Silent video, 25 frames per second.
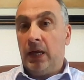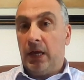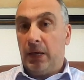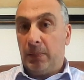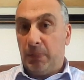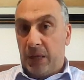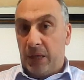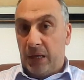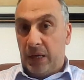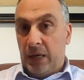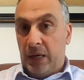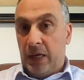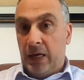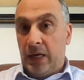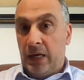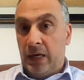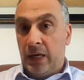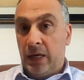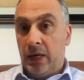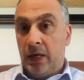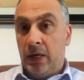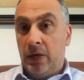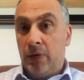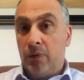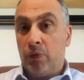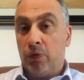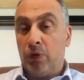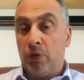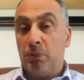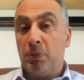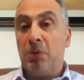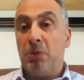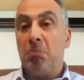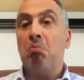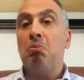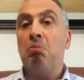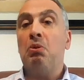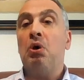Armenia would
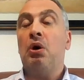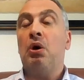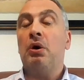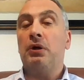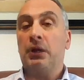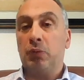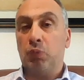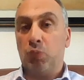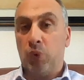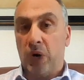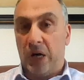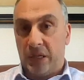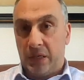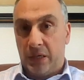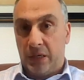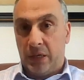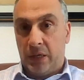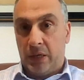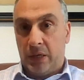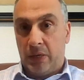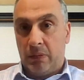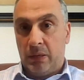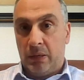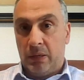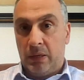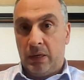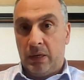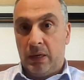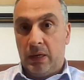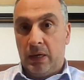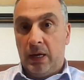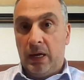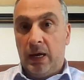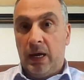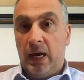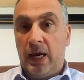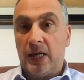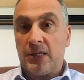be more than welcome
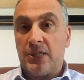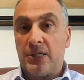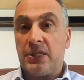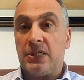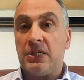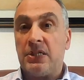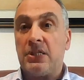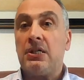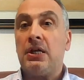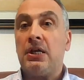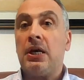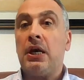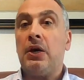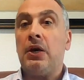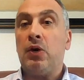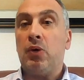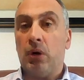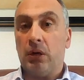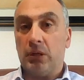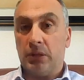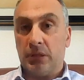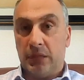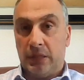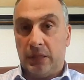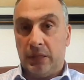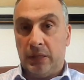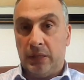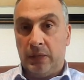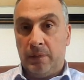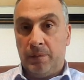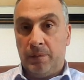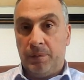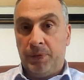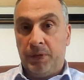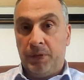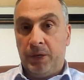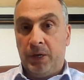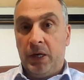as a stakeholder
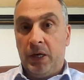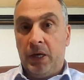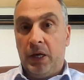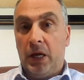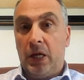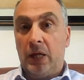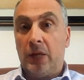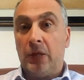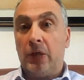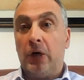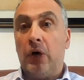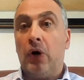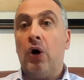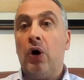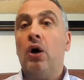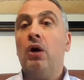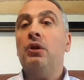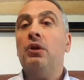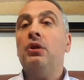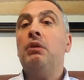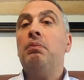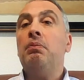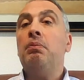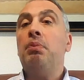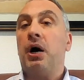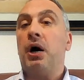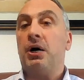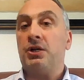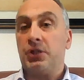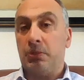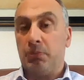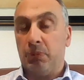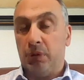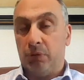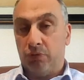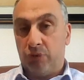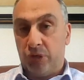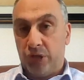in all the
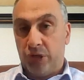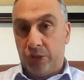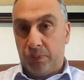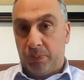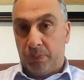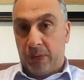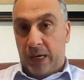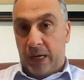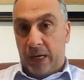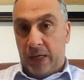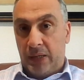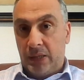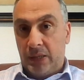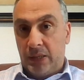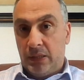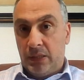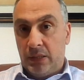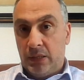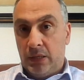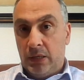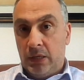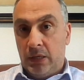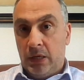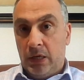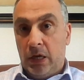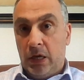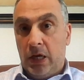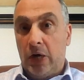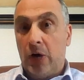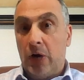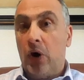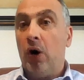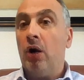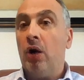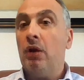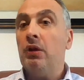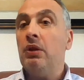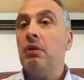possible respect, in
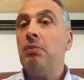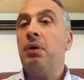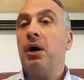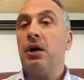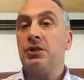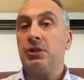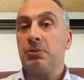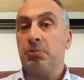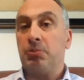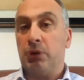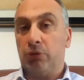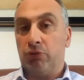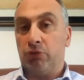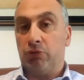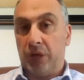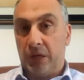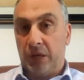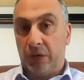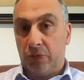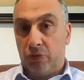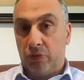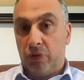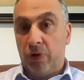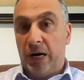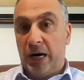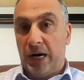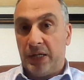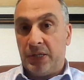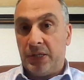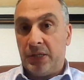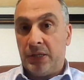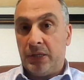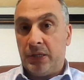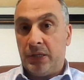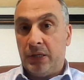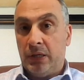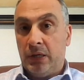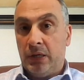all the possible
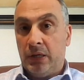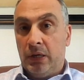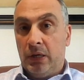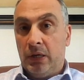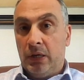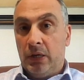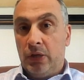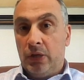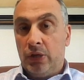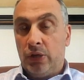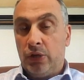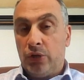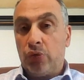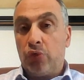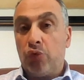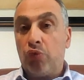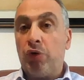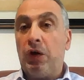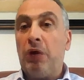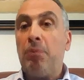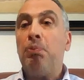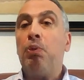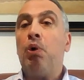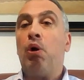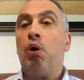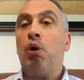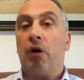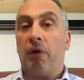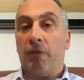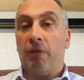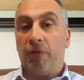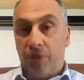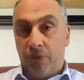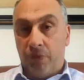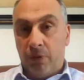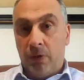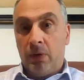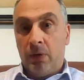regards, to reap off
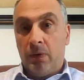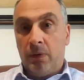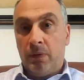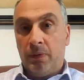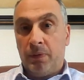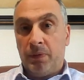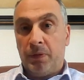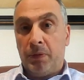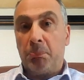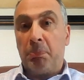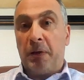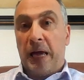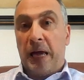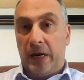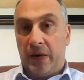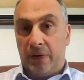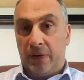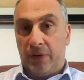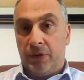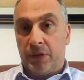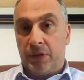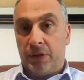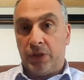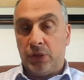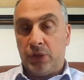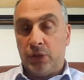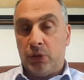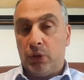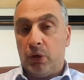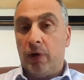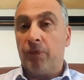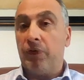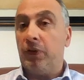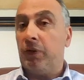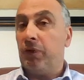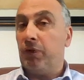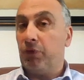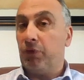the benefits
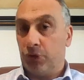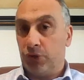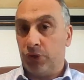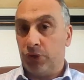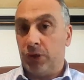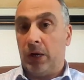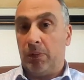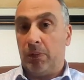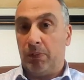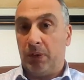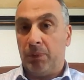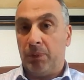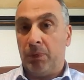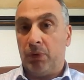of the forthcoming